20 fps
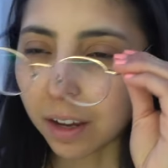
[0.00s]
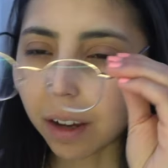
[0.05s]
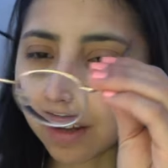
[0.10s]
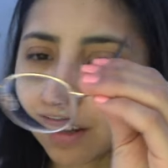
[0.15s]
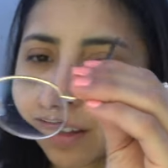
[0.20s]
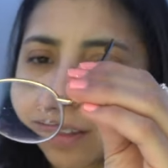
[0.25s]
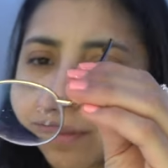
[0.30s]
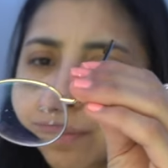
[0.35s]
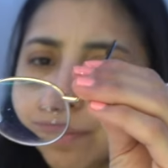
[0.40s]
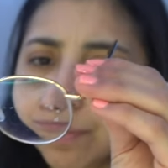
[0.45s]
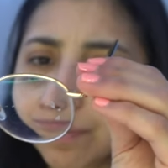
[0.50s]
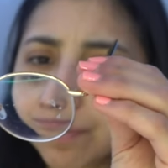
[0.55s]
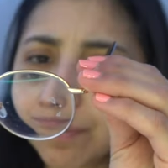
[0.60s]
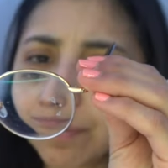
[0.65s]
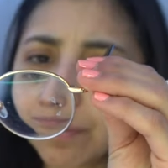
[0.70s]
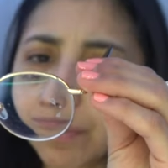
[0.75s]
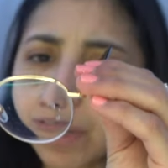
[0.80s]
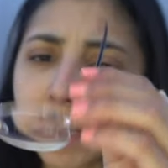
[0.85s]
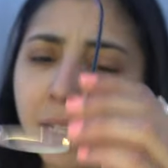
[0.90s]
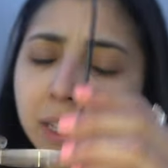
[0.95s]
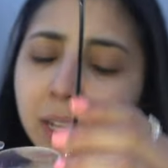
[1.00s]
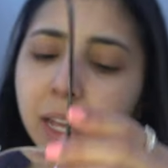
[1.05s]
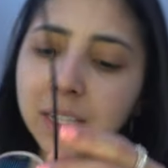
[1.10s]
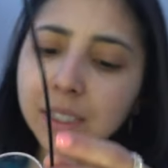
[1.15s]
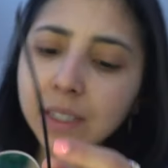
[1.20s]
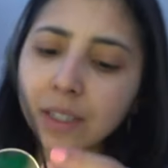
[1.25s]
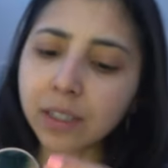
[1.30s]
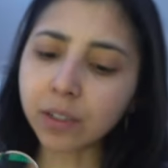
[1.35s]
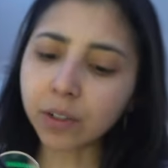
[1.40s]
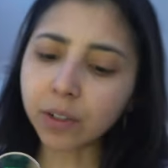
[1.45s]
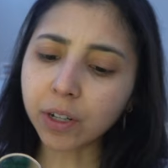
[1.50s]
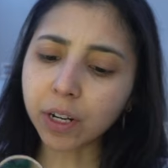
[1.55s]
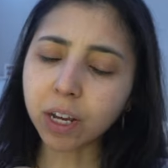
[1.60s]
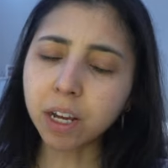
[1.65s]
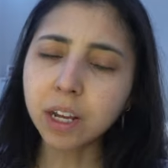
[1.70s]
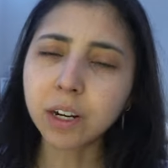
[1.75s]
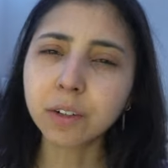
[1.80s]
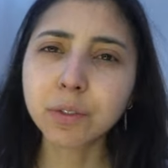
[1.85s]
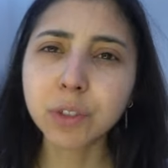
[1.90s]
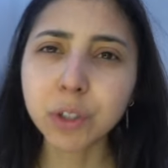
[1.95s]
Um, my glasses are
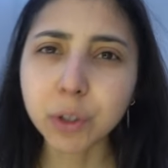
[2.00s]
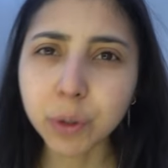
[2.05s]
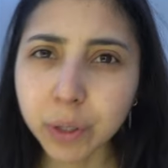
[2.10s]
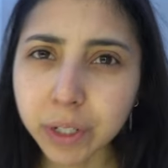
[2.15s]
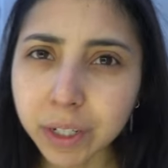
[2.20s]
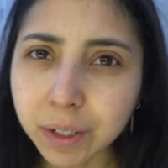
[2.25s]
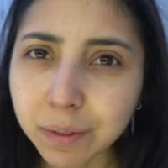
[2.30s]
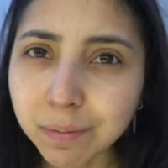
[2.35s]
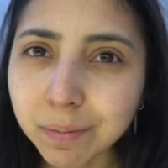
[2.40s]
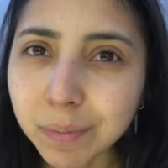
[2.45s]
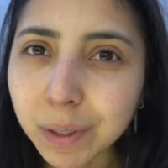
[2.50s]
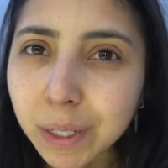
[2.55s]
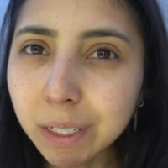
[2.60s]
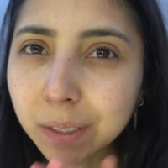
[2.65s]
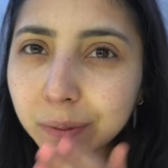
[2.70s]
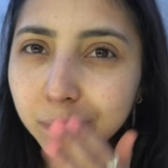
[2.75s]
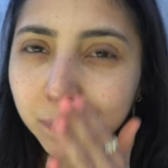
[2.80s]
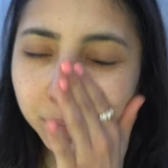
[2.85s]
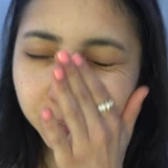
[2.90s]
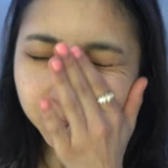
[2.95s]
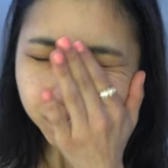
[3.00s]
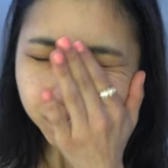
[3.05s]
kind of dirty, but